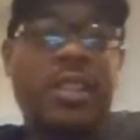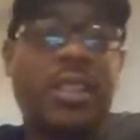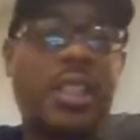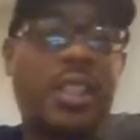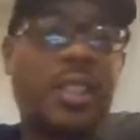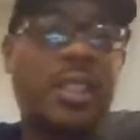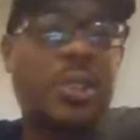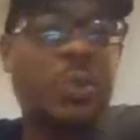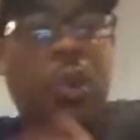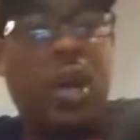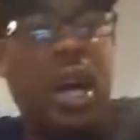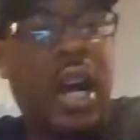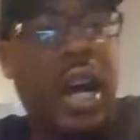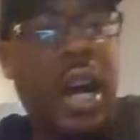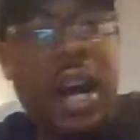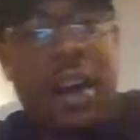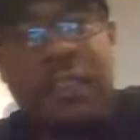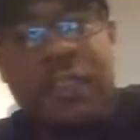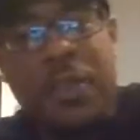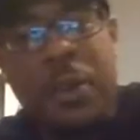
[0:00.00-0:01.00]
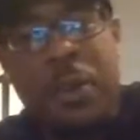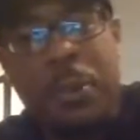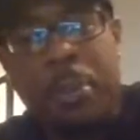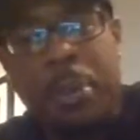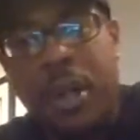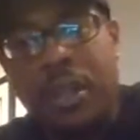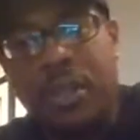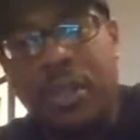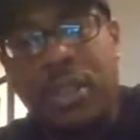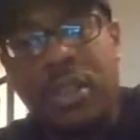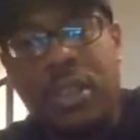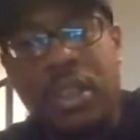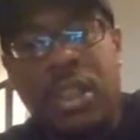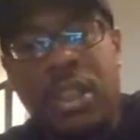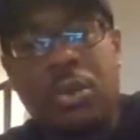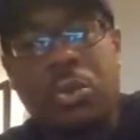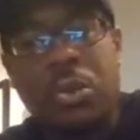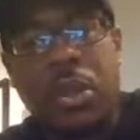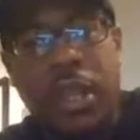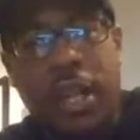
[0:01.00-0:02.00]
This is why I feel
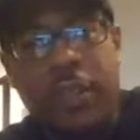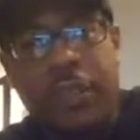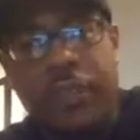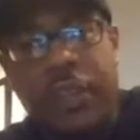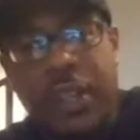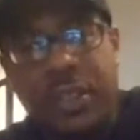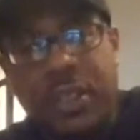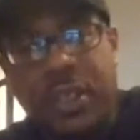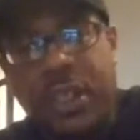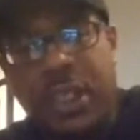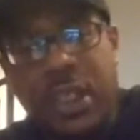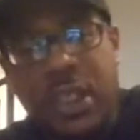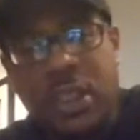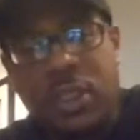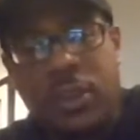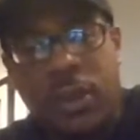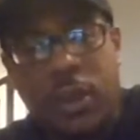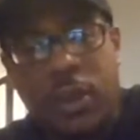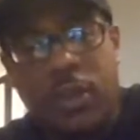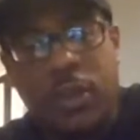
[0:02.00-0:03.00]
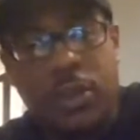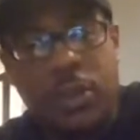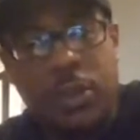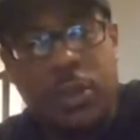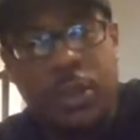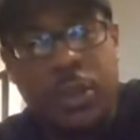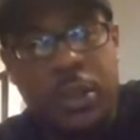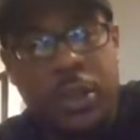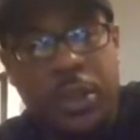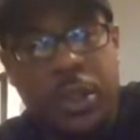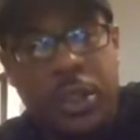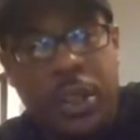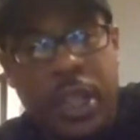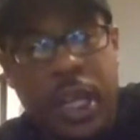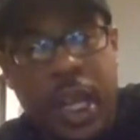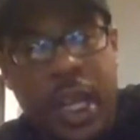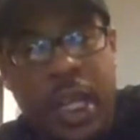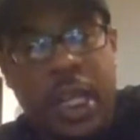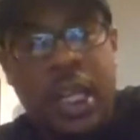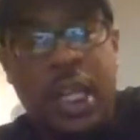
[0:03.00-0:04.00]
personally, when I first seen this article earlier
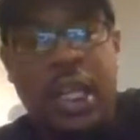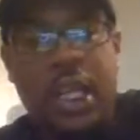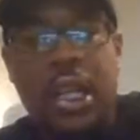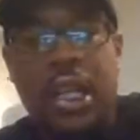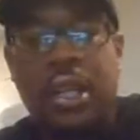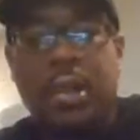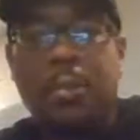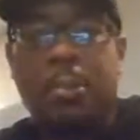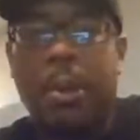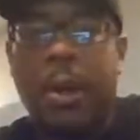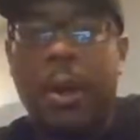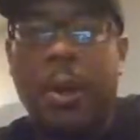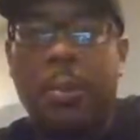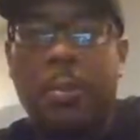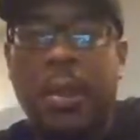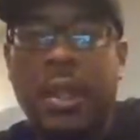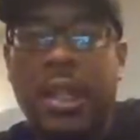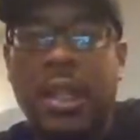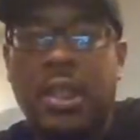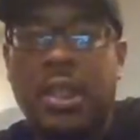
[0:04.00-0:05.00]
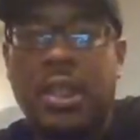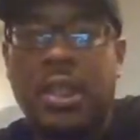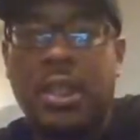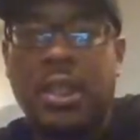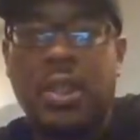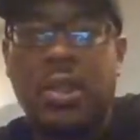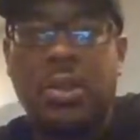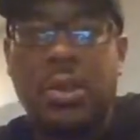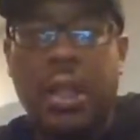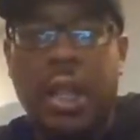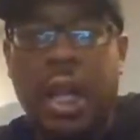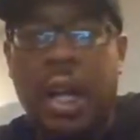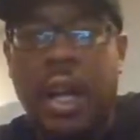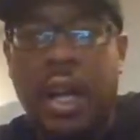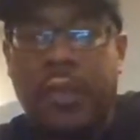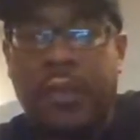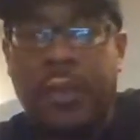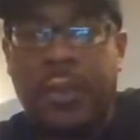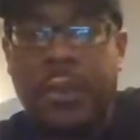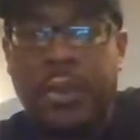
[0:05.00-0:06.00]
today, it compelled me to do a
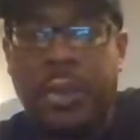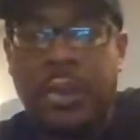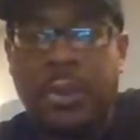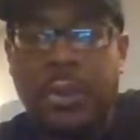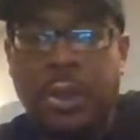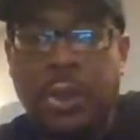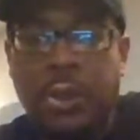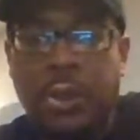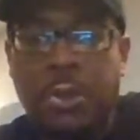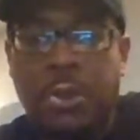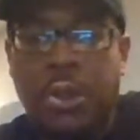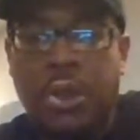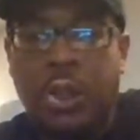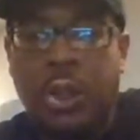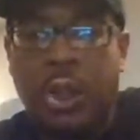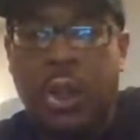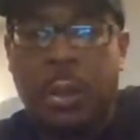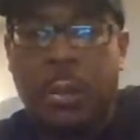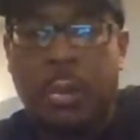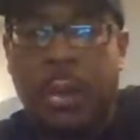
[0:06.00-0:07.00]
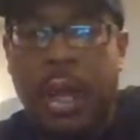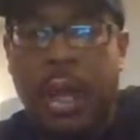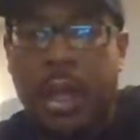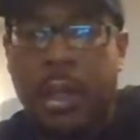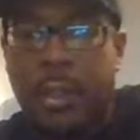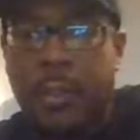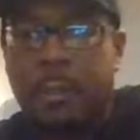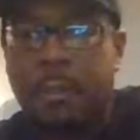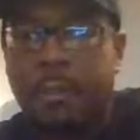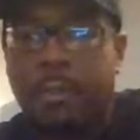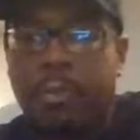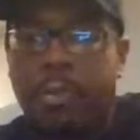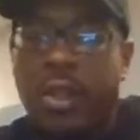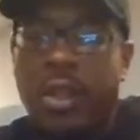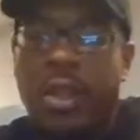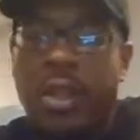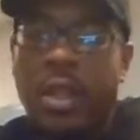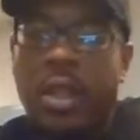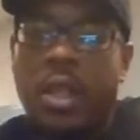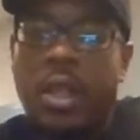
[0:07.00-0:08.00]
live on YouTube to talk about it.
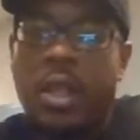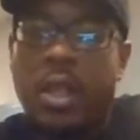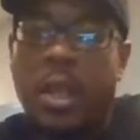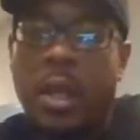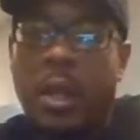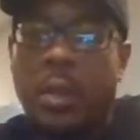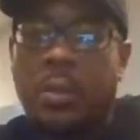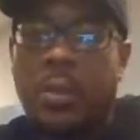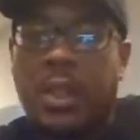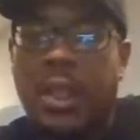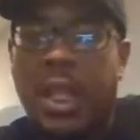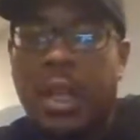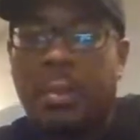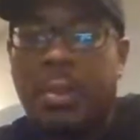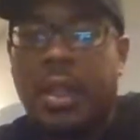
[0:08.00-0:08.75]
You know what I'm saying?